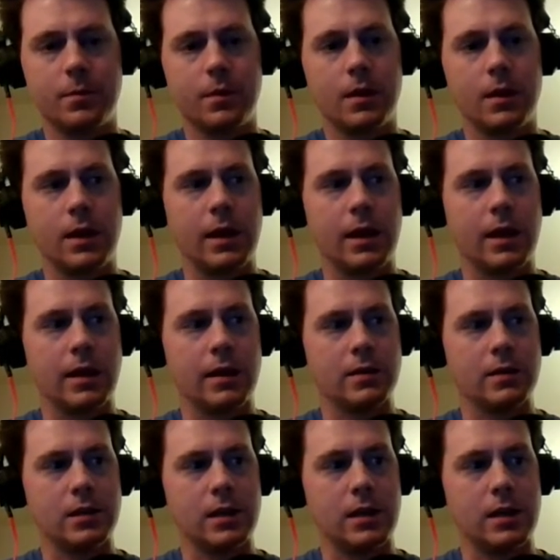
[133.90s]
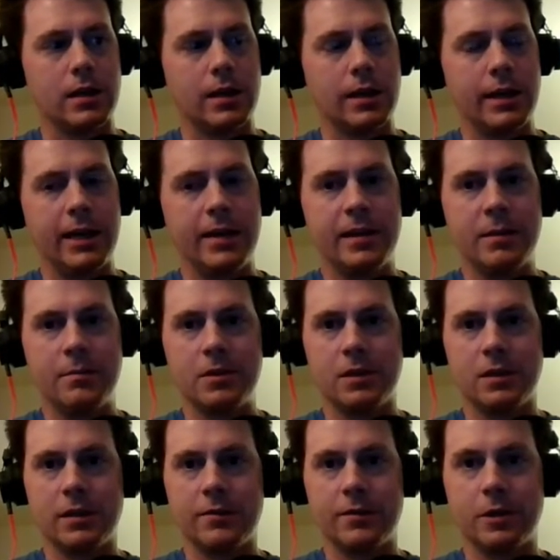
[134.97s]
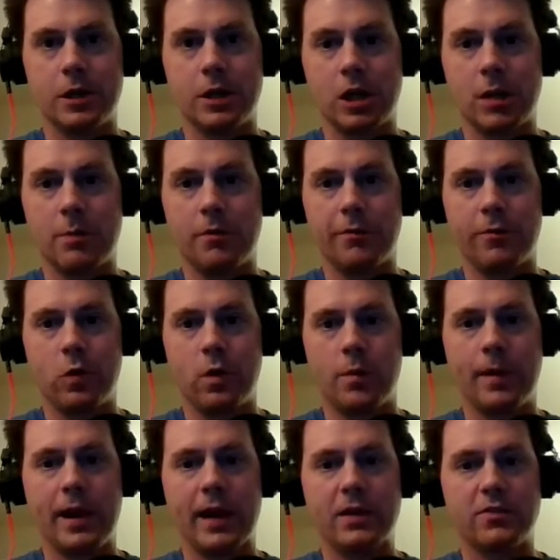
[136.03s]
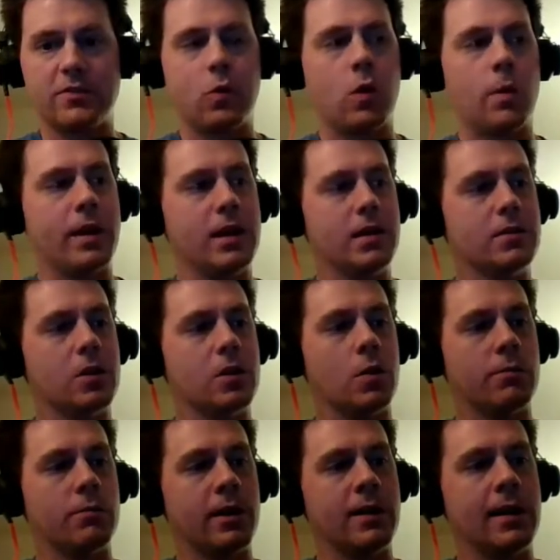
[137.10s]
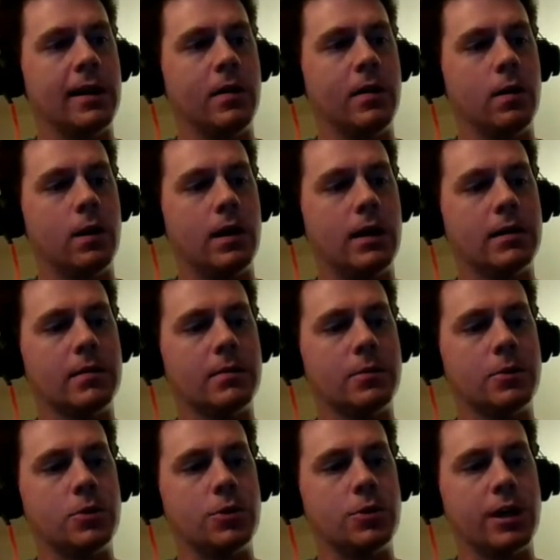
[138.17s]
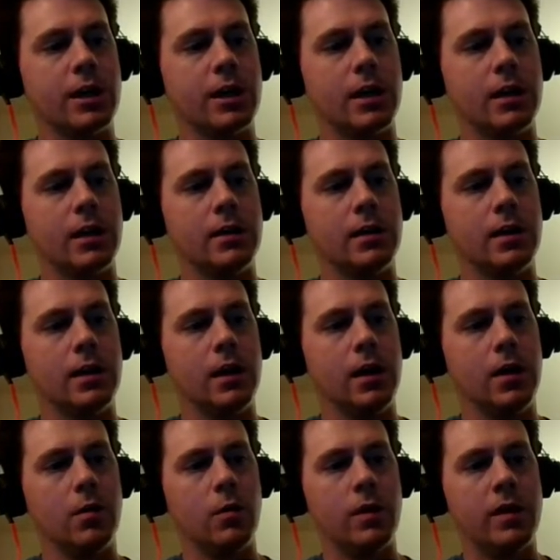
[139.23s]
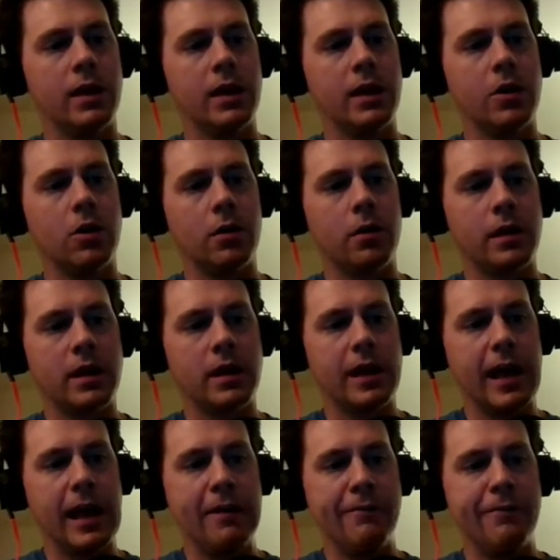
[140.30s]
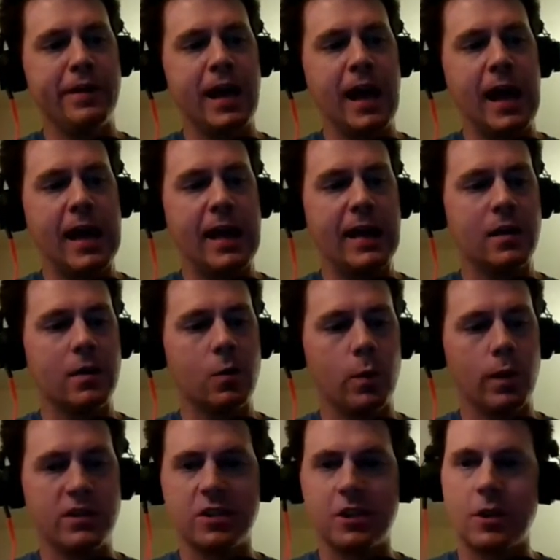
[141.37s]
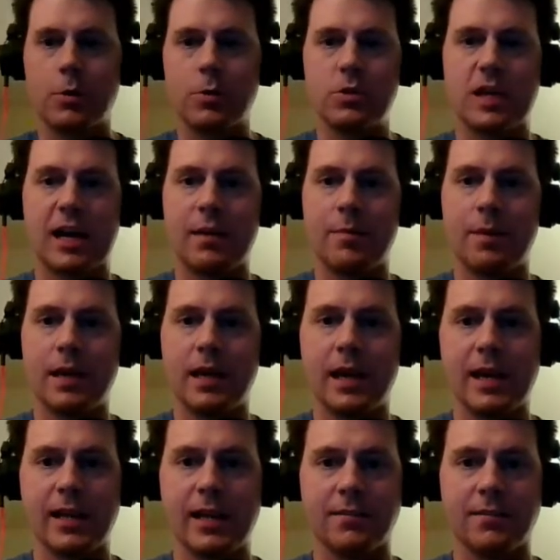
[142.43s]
and I had them deliver a couple 4-packs for me. So right now, I am drinking what they call the F&A West Coast IPA.